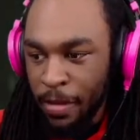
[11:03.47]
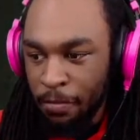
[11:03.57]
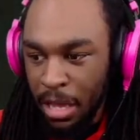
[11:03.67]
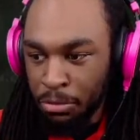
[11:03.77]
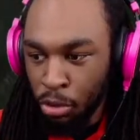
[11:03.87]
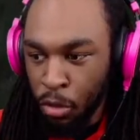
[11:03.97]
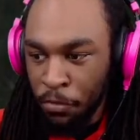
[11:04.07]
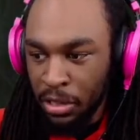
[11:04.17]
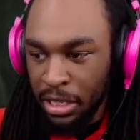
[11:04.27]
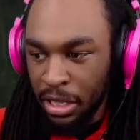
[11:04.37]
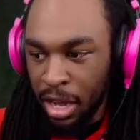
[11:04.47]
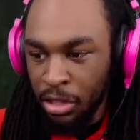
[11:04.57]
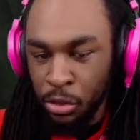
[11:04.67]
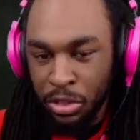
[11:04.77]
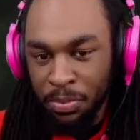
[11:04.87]
Flamethrower for Leon,
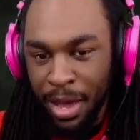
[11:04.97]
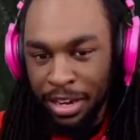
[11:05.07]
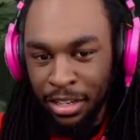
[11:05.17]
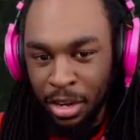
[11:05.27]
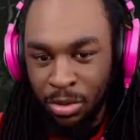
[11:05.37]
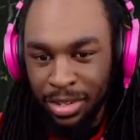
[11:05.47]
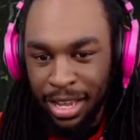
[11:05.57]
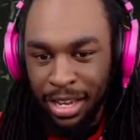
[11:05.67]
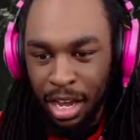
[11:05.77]
who is better? Okay.